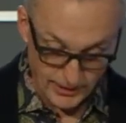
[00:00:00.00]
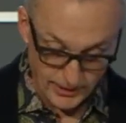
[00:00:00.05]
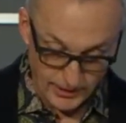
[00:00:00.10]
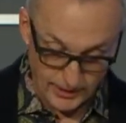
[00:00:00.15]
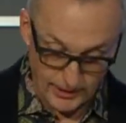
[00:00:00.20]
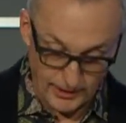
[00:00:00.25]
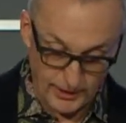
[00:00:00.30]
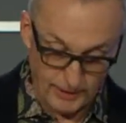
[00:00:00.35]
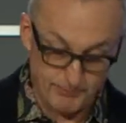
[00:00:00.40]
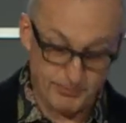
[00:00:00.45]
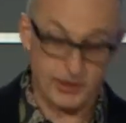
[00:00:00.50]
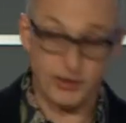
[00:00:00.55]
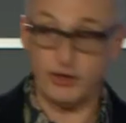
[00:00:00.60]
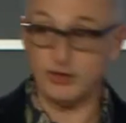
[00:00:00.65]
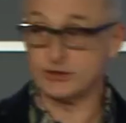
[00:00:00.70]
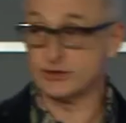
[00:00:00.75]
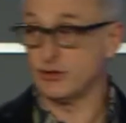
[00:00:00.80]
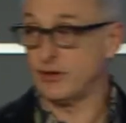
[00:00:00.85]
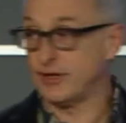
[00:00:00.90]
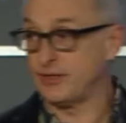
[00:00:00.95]
Uh, but
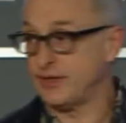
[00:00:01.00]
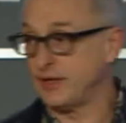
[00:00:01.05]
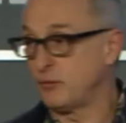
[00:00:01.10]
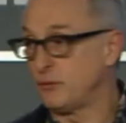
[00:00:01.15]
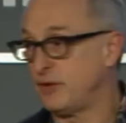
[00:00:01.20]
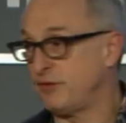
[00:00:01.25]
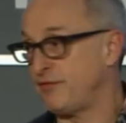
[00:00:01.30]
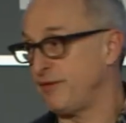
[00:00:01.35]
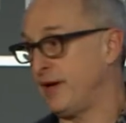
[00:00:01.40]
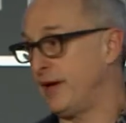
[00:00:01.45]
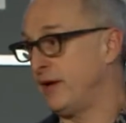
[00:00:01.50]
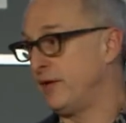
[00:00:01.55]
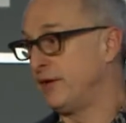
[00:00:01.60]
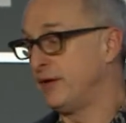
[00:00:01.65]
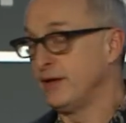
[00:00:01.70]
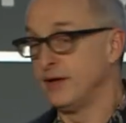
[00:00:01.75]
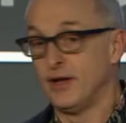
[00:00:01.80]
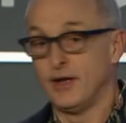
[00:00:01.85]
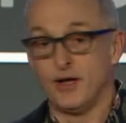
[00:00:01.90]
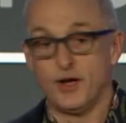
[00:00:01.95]
also, I think we found
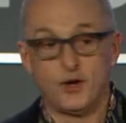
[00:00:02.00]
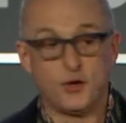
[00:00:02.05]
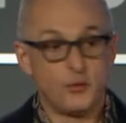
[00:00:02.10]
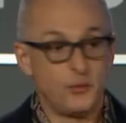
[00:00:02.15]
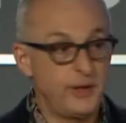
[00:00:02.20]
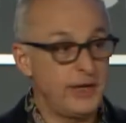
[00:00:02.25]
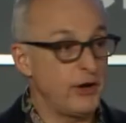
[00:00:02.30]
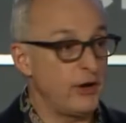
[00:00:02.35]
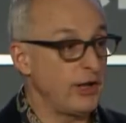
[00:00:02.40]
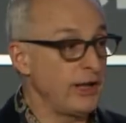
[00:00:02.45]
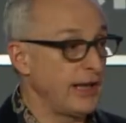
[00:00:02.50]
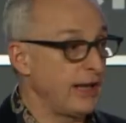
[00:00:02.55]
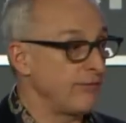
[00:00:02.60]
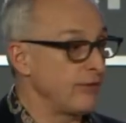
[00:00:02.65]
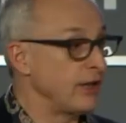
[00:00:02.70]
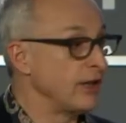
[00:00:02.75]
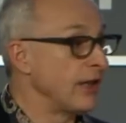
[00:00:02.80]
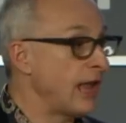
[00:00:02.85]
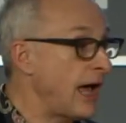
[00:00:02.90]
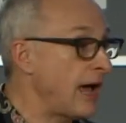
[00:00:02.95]
we all have
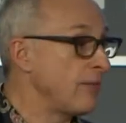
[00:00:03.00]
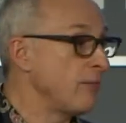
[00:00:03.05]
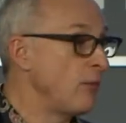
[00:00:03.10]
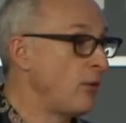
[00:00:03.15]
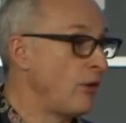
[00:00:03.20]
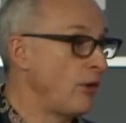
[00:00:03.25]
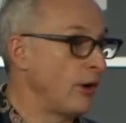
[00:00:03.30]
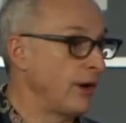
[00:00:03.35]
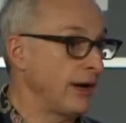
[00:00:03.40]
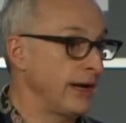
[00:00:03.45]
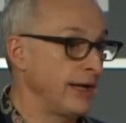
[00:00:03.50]
a lot more